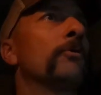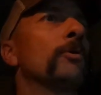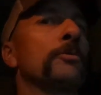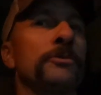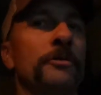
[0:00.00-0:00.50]
of
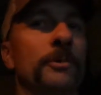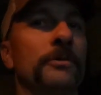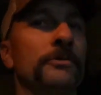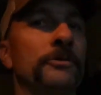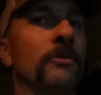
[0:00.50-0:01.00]
work with him
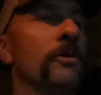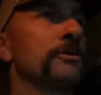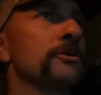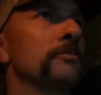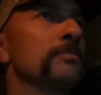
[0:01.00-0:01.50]
on the
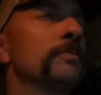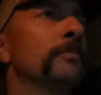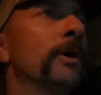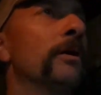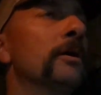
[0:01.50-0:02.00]
long term.
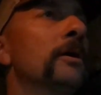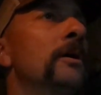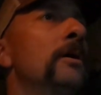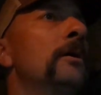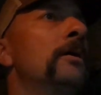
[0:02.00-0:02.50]
But
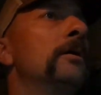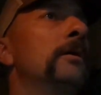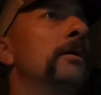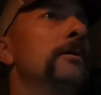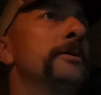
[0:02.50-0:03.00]

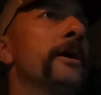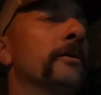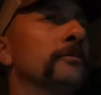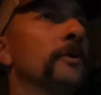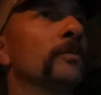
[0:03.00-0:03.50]

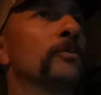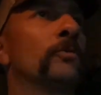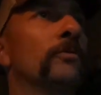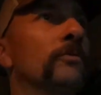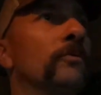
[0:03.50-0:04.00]
yeah,
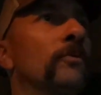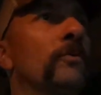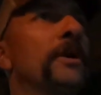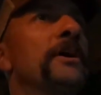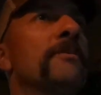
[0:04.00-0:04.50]

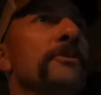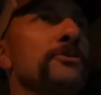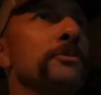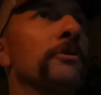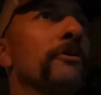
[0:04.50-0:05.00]
glad to have
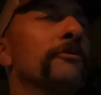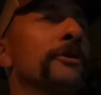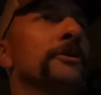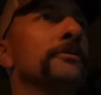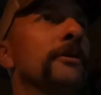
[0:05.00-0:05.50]
this one
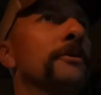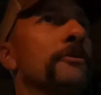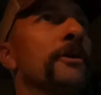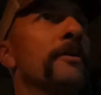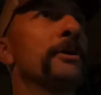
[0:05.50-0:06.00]
delivered and
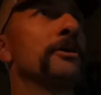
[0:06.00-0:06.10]
another happy